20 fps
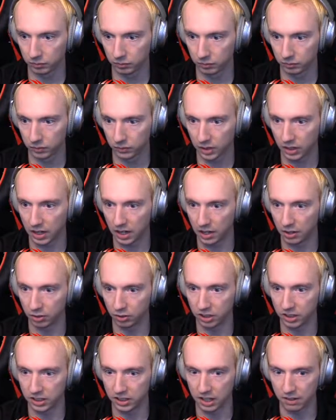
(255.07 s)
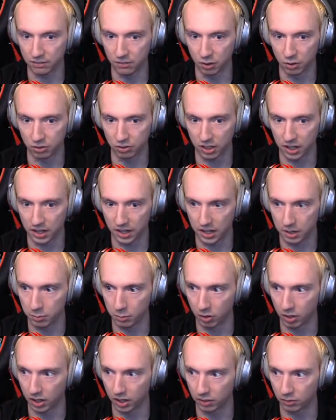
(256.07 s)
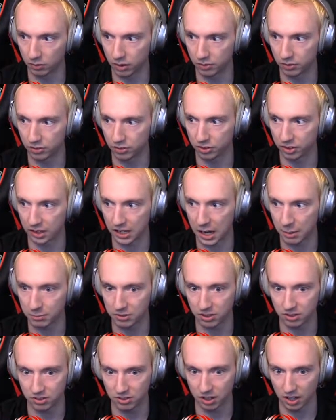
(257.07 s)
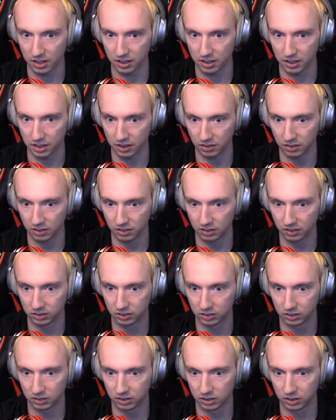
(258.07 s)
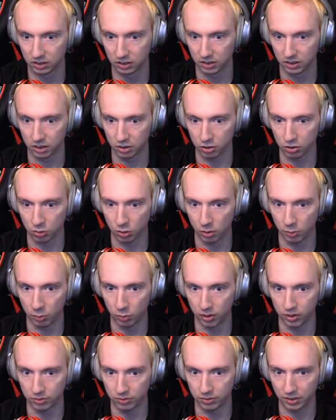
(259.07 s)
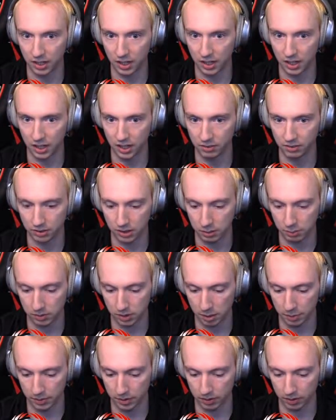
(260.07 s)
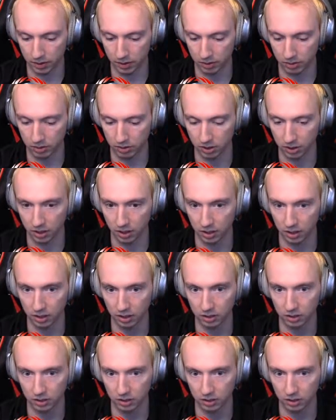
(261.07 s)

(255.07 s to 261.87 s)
Okay, I don't need the FO side anymore. I can reference the captain side now. There's 12.5. Keep coming around here.